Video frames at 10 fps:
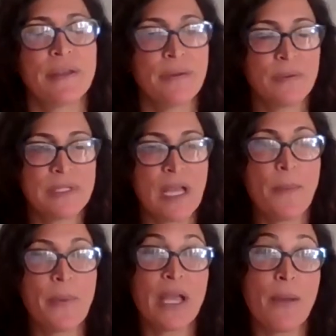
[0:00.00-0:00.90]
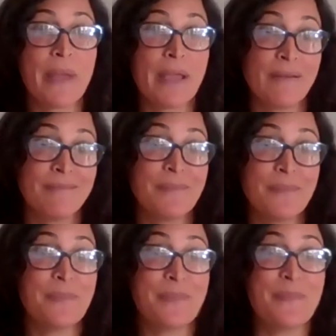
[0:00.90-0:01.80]
it was up and coming,
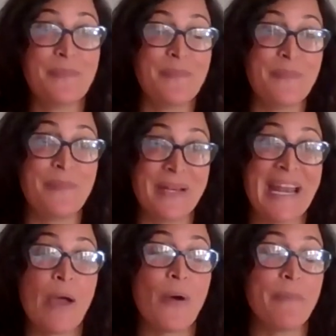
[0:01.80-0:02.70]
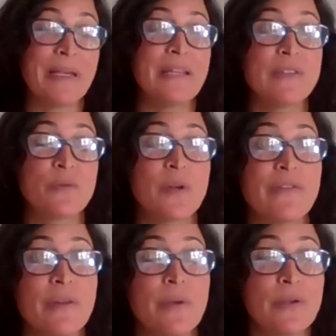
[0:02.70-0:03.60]
but now I believe is one of
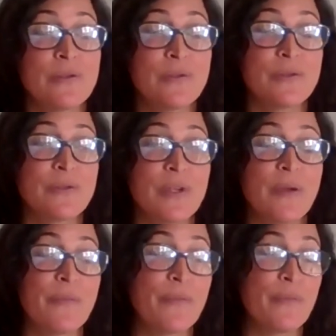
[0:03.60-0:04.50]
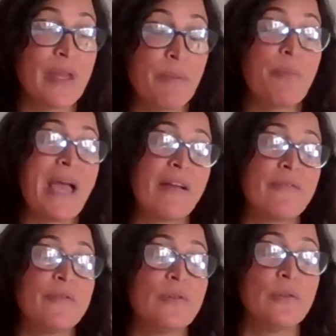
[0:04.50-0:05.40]
the most
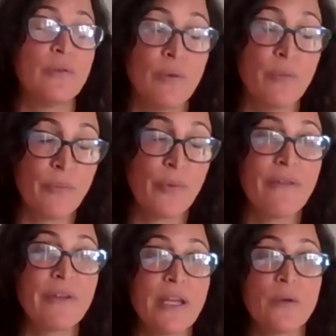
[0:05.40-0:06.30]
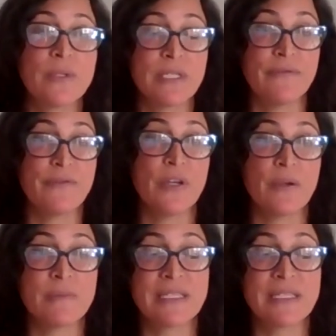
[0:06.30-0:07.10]
impactful private equity firms.